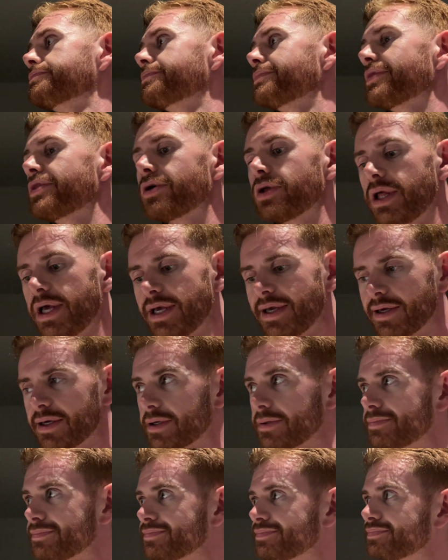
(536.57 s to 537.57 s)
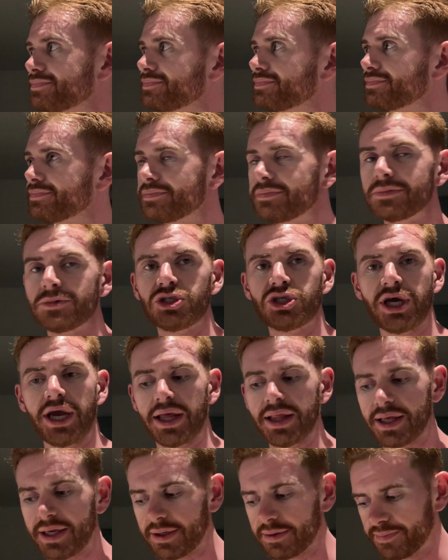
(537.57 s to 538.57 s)
They're like
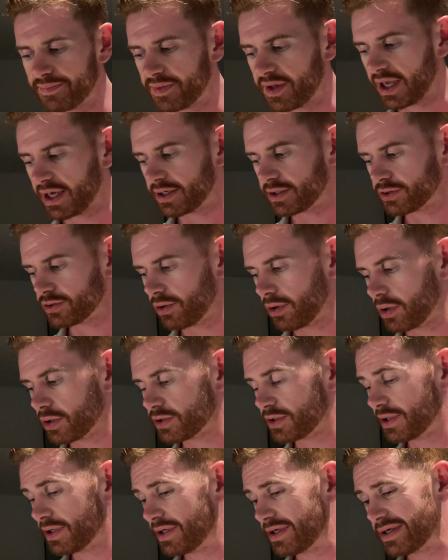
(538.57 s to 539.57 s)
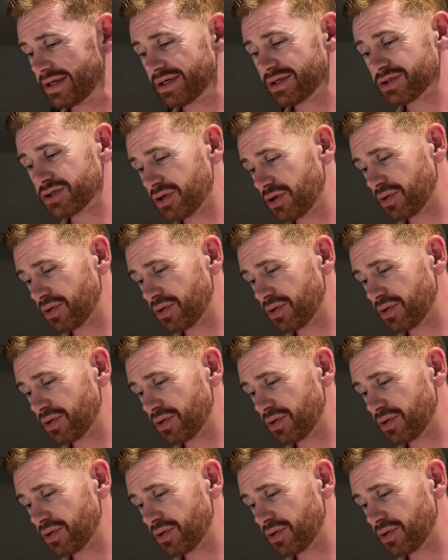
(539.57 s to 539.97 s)
jelly dinosaurs. So